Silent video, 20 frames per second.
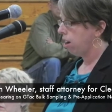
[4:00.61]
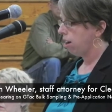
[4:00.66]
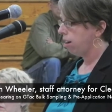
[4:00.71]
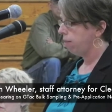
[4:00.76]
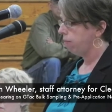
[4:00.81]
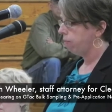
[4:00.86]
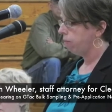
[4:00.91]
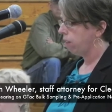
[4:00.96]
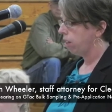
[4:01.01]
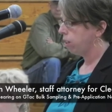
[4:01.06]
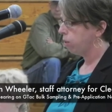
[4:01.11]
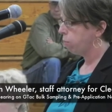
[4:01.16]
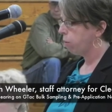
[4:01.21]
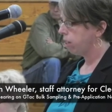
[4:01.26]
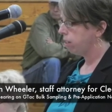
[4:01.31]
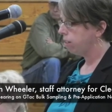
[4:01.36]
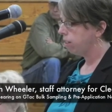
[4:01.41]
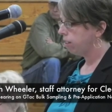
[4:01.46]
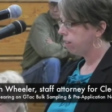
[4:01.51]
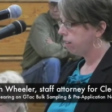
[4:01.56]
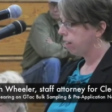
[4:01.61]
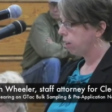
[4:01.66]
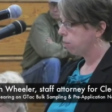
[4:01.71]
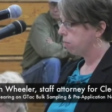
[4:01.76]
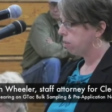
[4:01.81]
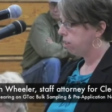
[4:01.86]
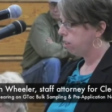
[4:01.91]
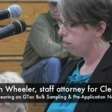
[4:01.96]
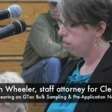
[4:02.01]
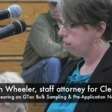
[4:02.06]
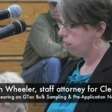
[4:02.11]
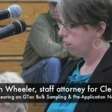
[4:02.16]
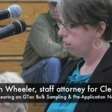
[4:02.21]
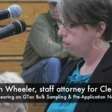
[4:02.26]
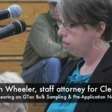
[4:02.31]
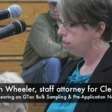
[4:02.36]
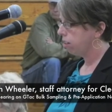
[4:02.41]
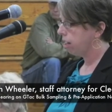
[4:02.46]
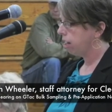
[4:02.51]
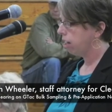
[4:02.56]
um, asbestos-like
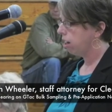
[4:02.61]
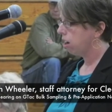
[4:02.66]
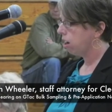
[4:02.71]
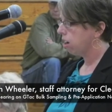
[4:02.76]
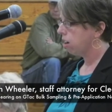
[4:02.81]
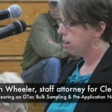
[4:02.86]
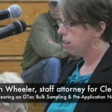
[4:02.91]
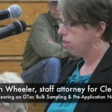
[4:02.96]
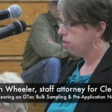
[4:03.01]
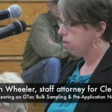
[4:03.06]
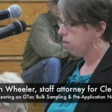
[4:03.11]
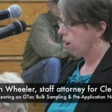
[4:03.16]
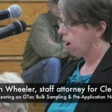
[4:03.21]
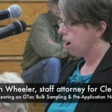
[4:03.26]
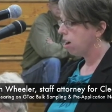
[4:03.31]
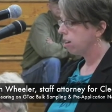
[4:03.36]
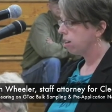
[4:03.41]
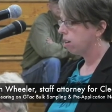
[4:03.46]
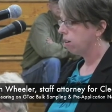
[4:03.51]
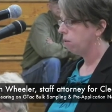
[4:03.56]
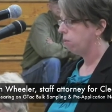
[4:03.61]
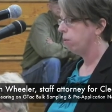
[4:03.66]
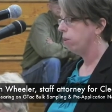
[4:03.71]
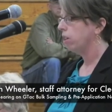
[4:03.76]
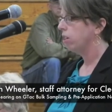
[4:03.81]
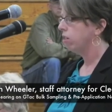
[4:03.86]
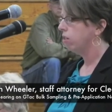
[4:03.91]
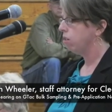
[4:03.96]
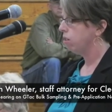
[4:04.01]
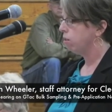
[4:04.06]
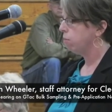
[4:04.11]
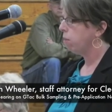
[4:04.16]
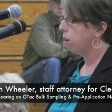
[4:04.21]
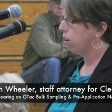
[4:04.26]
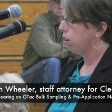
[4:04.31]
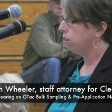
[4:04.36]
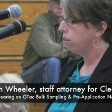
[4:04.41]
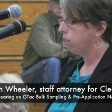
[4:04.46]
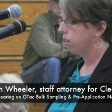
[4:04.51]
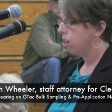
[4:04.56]
materials that are in the rock. We're concerned
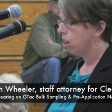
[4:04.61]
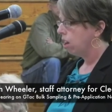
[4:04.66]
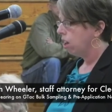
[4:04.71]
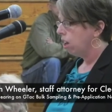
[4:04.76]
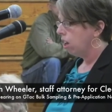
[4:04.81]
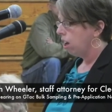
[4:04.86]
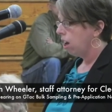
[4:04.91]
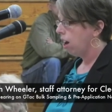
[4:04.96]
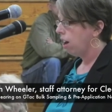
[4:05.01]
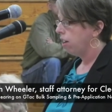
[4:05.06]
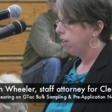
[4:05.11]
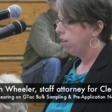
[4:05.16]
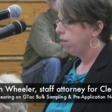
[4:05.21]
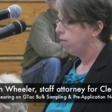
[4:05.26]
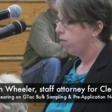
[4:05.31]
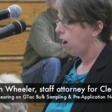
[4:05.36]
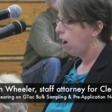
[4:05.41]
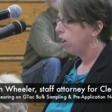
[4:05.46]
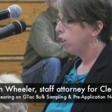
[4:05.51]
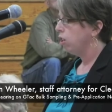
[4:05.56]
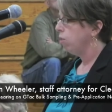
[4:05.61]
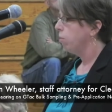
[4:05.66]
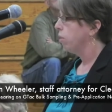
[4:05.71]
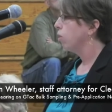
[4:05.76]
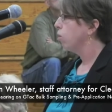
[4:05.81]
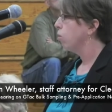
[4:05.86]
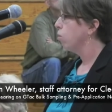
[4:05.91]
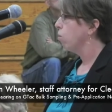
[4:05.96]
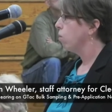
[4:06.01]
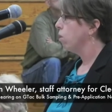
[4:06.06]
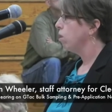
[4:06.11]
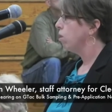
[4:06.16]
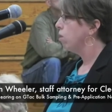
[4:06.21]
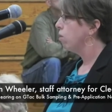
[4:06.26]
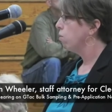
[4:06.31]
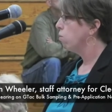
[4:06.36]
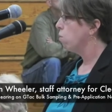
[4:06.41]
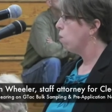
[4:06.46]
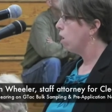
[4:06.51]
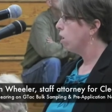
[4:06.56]
about uh, the volume and source
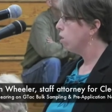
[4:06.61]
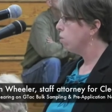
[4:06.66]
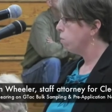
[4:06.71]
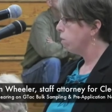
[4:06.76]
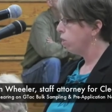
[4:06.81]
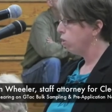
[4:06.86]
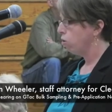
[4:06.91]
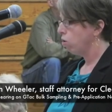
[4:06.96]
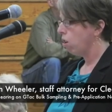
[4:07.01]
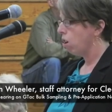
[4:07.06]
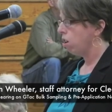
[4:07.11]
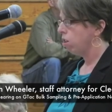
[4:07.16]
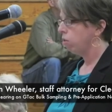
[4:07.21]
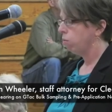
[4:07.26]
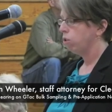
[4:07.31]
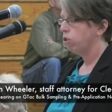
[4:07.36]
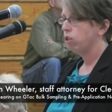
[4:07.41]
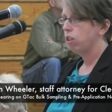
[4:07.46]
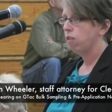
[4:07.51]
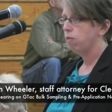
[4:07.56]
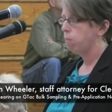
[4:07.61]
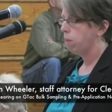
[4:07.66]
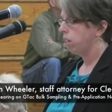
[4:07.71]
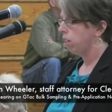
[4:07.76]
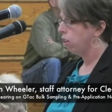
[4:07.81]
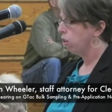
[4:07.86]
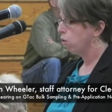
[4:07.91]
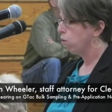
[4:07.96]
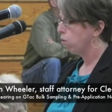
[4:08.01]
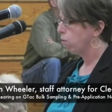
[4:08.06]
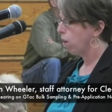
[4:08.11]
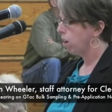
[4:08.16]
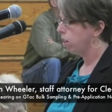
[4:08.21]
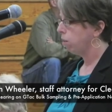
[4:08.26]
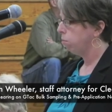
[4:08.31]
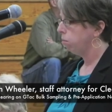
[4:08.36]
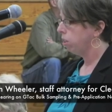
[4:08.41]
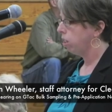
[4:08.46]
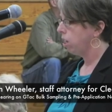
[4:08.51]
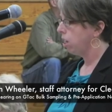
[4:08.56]
of water withdrawals, which they've been
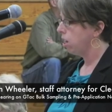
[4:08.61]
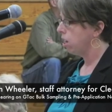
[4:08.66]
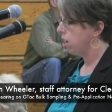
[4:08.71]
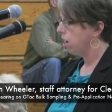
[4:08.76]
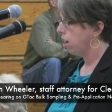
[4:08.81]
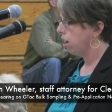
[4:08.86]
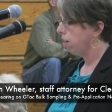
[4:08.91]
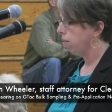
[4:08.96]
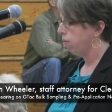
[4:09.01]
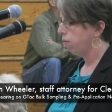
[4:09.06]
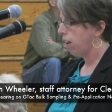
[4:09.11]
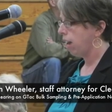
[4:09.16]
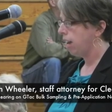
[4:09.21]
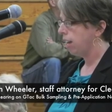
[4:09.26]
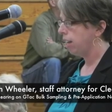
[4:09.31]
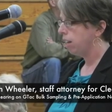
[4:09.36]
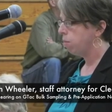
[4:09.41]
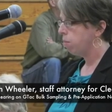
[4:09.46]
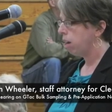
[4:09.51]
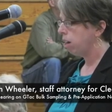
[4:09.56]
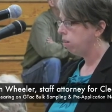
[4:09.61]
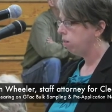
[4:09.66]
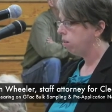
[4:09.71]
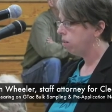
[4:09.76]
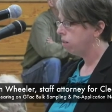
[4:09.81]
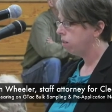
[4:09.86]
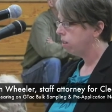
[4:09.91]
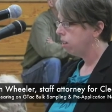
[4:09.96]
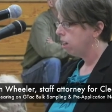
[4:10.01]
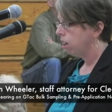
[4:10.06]
incredibly uh, vague about.